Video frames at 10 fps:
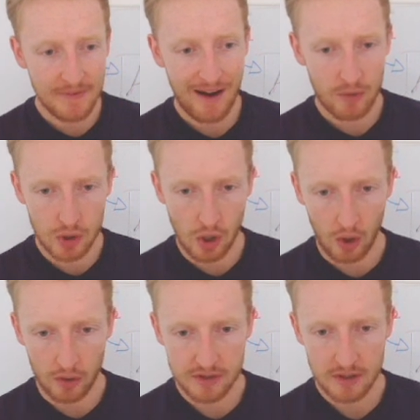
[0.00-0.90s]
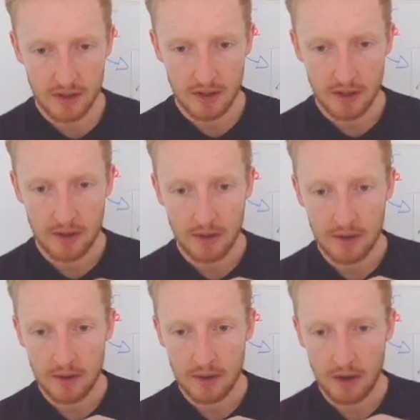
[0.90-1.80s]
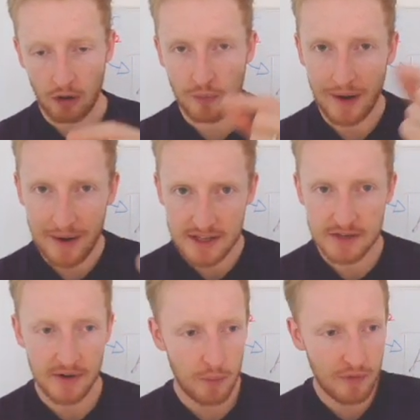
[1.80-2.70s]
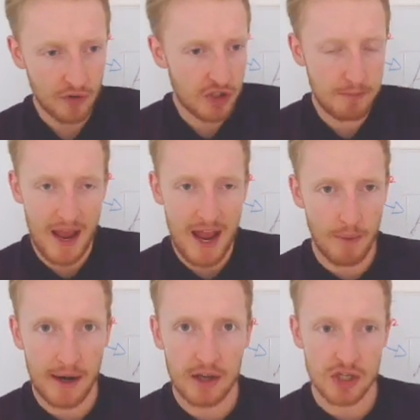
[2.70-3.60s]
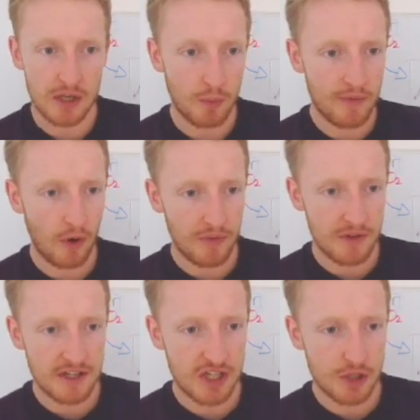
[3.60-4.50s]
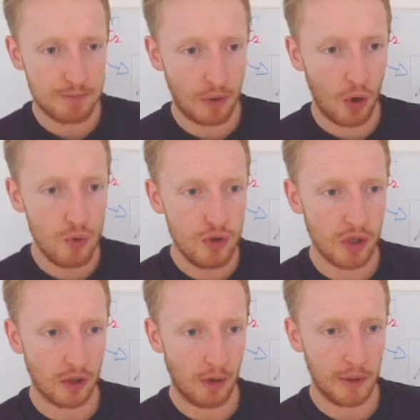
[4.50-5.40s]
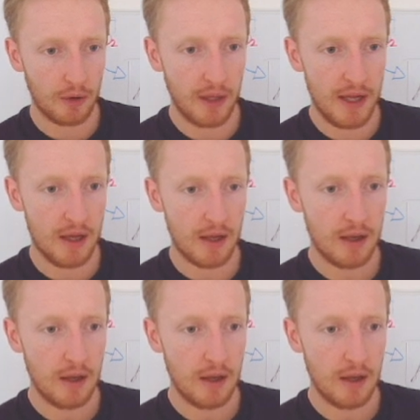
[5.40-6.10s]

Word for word: now got a release of it. We've got spare energy. We've got this explosion going on here.